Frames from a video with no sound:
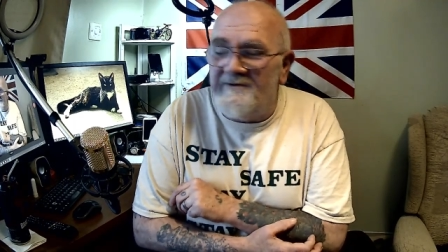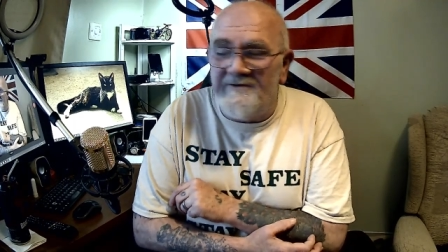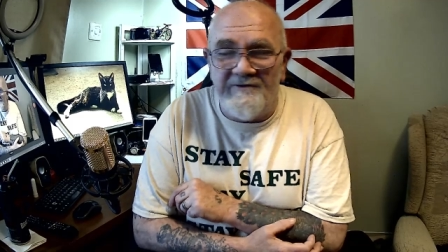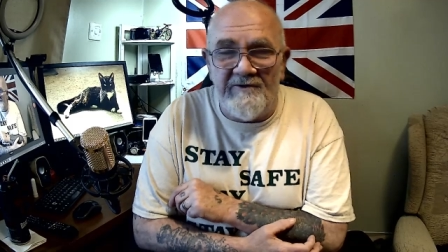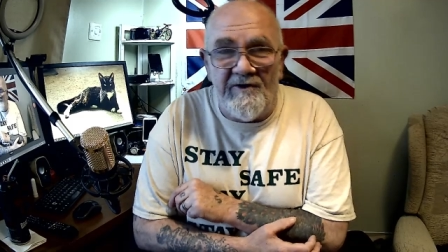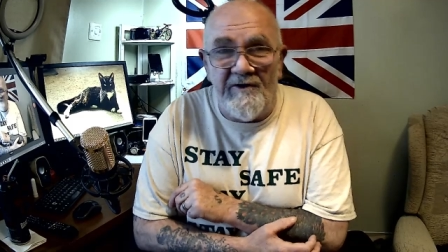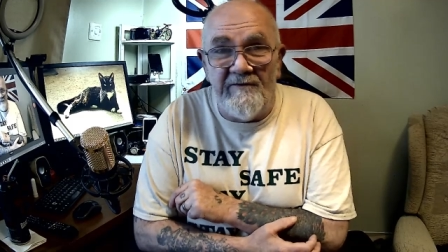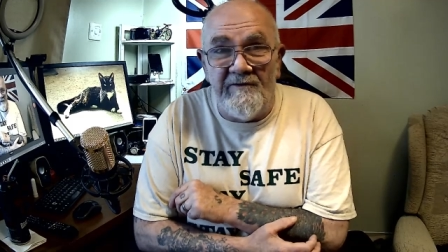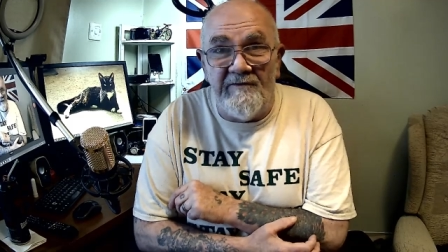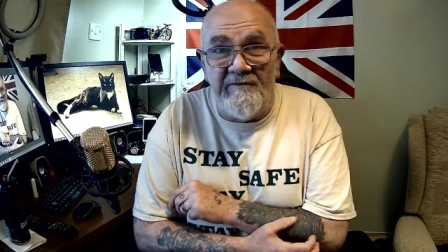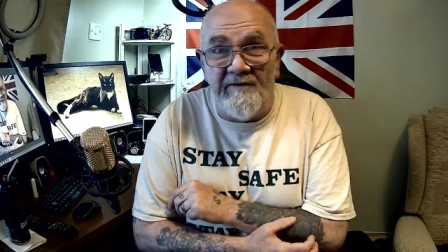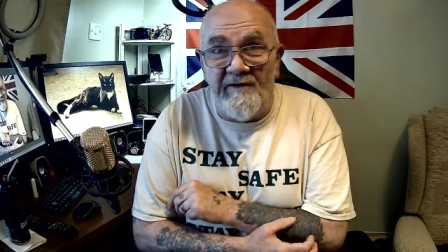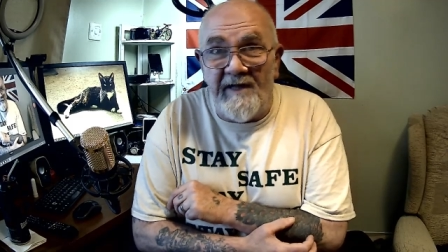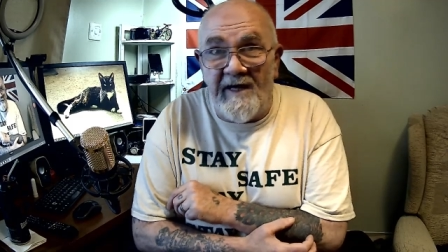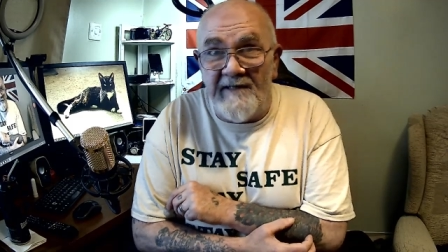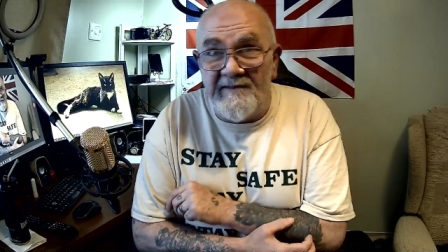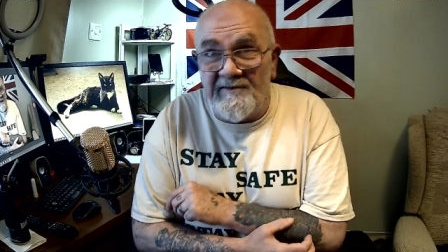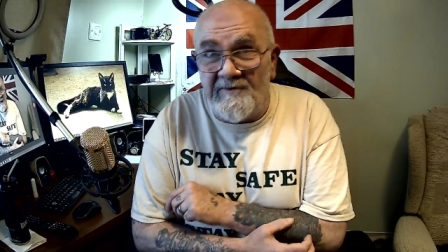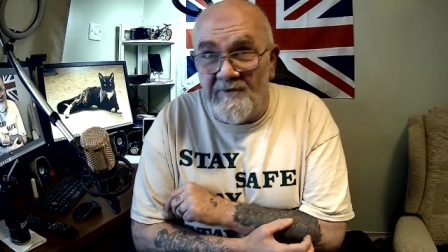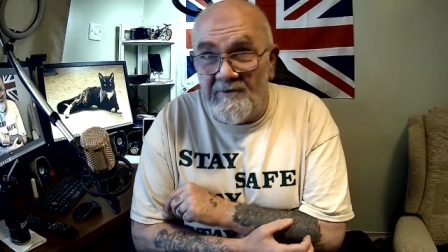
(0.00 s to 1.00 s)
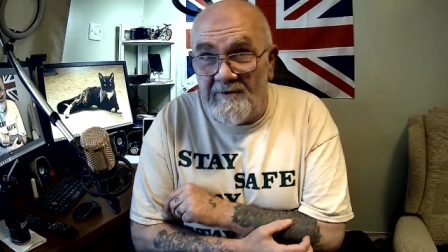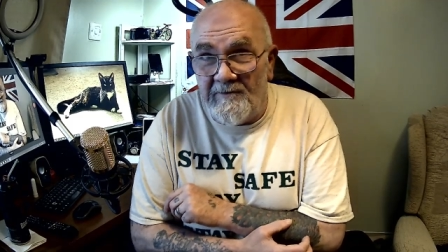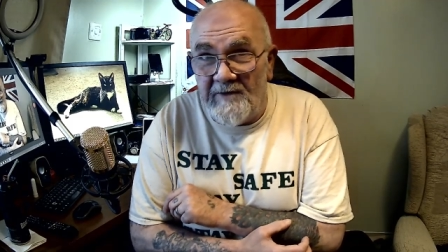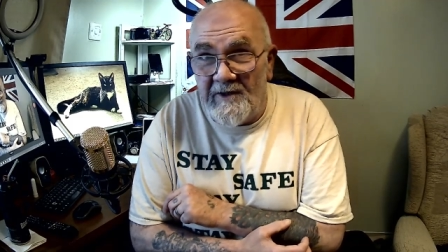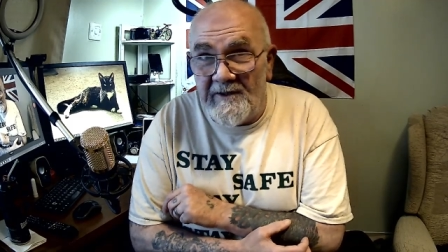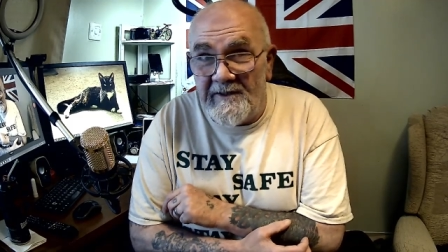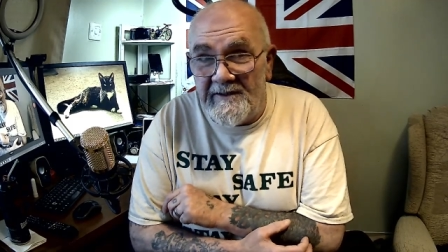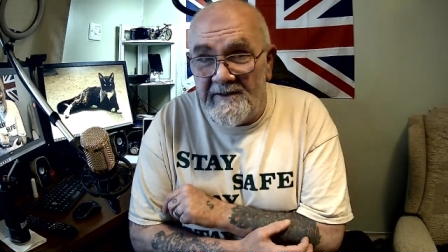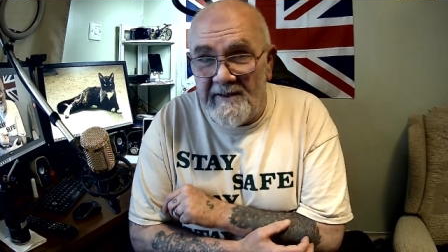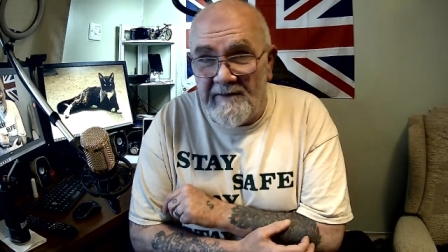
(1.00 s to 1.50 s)
driver for that sort of
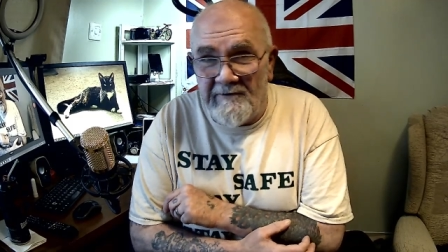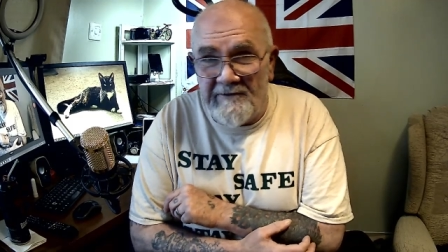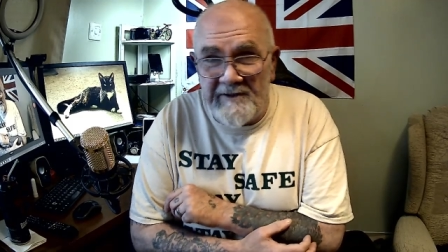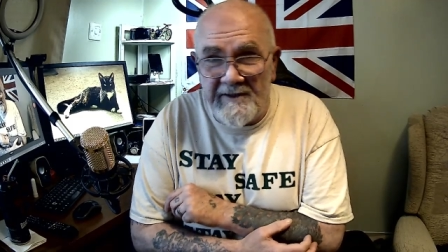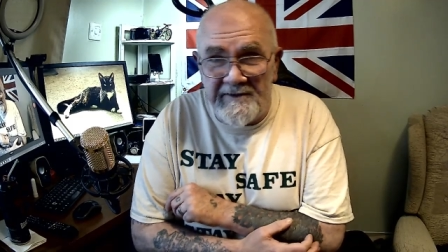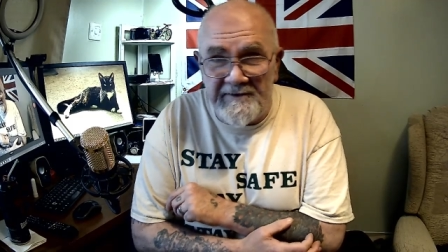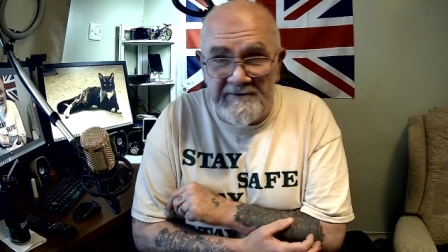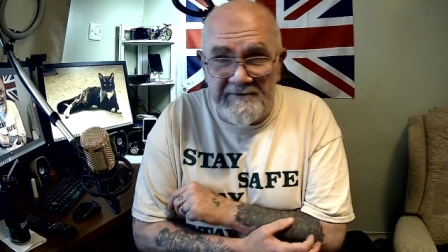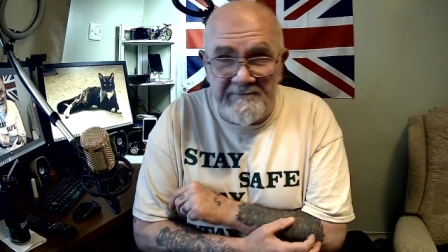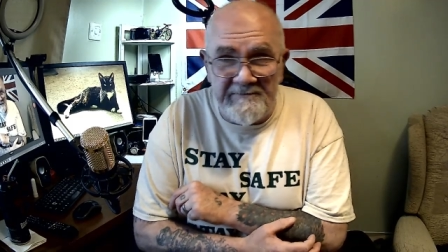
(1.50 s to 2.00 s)
money nowadays.